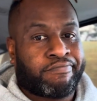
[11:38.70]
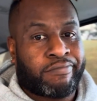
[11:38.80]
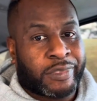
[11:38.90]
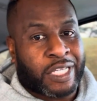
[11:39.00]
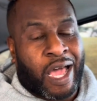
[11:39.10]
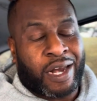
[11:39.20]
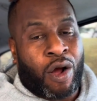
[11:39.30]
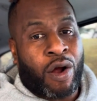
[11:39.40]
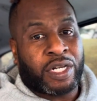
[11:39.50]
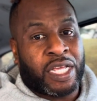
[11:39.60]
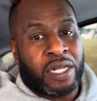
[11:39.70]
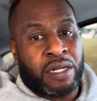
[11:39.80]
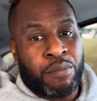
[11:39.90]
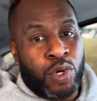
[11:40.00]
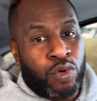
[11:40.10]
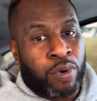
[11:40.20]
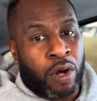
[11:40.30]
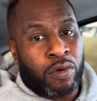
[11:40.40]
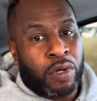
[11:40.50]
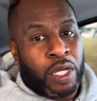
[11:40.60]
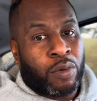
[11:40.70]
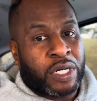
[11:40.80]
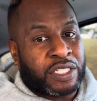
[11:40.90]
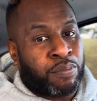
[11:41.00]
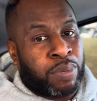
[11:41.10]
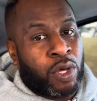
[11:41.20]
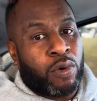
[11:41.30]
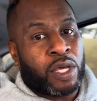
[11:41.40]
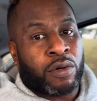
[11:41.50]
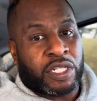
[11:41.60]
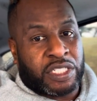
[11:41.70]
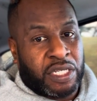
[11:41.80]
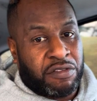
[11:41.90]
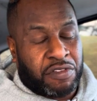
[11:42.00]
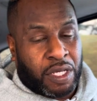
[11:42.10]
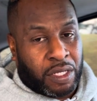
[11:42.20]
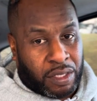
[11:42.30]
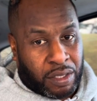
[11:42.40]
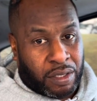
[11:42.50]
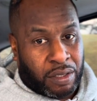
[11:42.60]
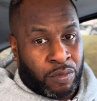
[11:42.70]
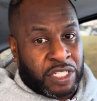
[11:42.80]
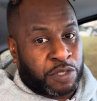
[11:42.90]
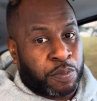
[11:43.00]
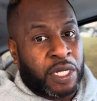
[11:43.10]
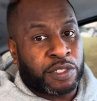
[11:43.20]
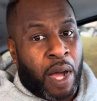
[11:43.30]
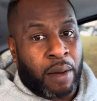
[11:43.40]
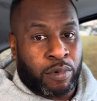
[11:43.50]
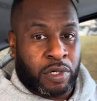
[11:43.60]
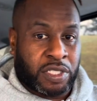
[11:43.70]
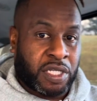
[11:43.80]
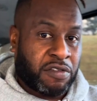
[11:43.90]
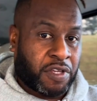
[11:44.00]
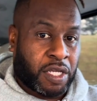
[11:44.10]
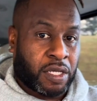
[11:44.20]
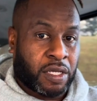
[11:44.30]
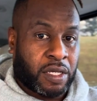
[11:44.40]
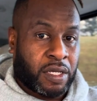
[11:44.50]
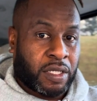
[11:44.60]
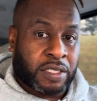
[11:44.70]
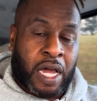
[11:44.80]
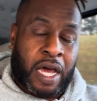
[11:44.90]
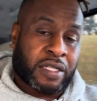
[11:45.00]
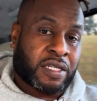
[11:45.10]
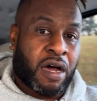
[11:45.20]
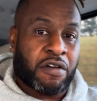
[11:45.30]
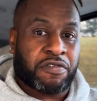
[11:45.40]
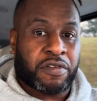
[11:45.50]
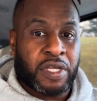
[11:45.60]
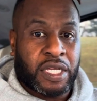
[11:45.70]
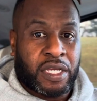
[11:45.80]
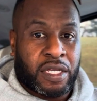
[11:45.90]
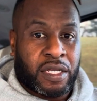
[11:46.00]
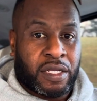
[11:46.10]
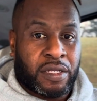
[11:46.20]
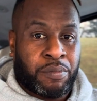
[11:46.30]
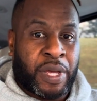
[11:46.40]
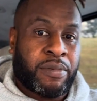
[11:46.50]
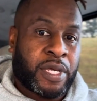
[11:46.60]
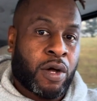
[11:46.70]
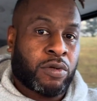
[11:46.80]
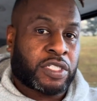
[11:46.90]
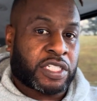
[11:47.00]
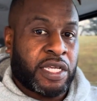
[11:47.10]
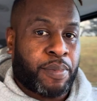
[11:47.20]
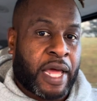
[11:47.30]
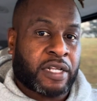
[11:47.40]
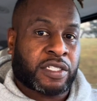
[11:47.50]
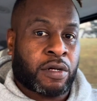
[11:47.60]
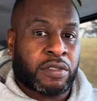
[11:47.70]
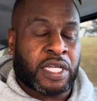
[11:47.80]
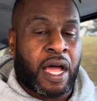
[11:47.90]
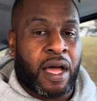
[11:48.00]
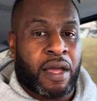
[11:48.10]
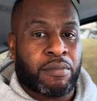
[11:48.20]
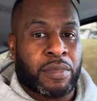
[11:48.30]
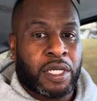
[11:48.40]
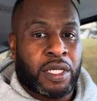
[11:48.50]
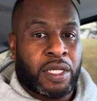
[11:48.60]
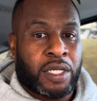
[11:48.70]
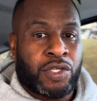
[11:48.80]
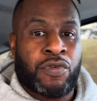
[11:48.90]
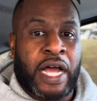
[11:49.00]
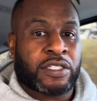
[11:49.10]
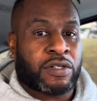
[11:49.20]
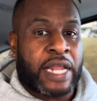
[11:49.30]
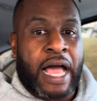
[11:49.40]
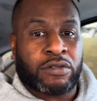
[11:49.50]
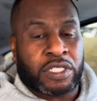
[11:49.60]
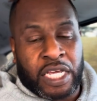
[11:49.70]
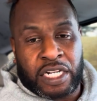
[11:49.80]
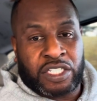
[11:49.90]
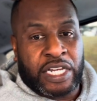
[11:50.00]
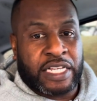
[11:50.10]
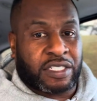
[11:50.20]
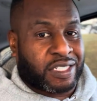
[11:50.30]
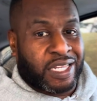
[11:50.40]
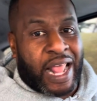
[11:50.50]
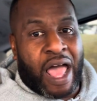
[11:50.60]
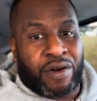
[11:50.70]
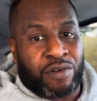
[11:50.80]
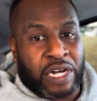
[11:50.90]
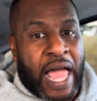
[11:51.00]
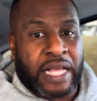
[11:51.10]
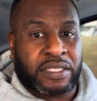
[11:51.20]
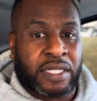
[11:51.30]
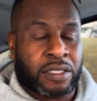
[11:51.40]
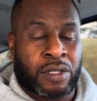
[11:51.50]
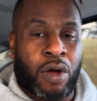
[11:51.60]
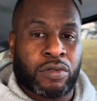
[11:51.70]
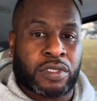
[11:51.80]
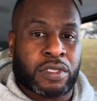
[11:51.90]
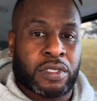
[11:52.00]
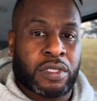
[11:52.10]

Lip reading: It's kind of hard to get in the mood, bro, when it's Bluey on the TV, when it's SpongeBob on the TV. It's kind of tough. Baby goes to sleep at a certain time. You guys are now just getting a chance to sit down and relax as adults.